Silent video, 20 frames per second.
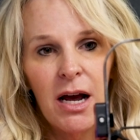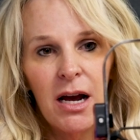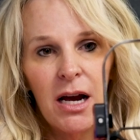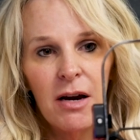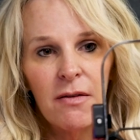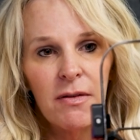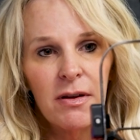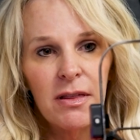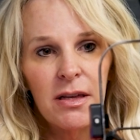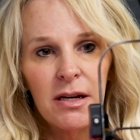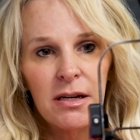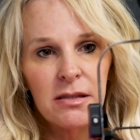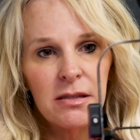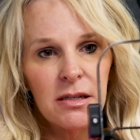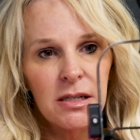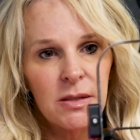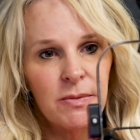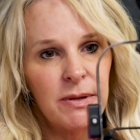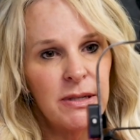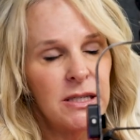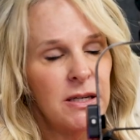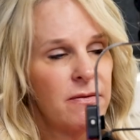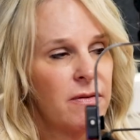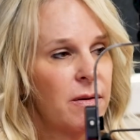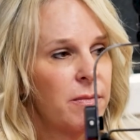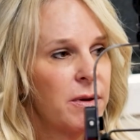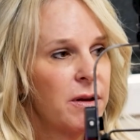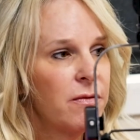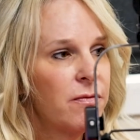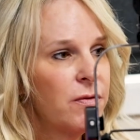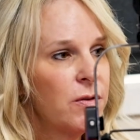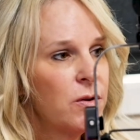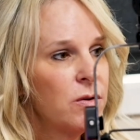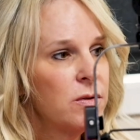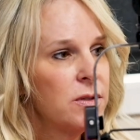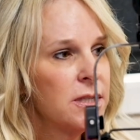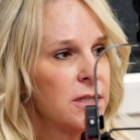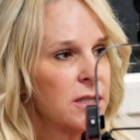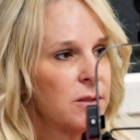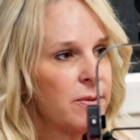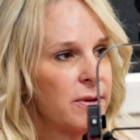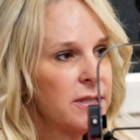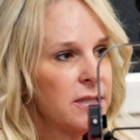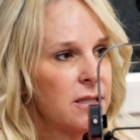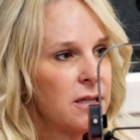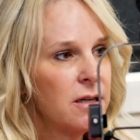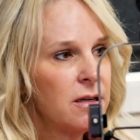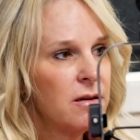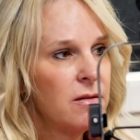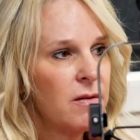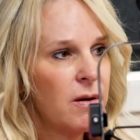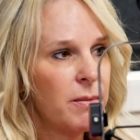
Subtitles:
Everything is expensive. I mean, food's expensive.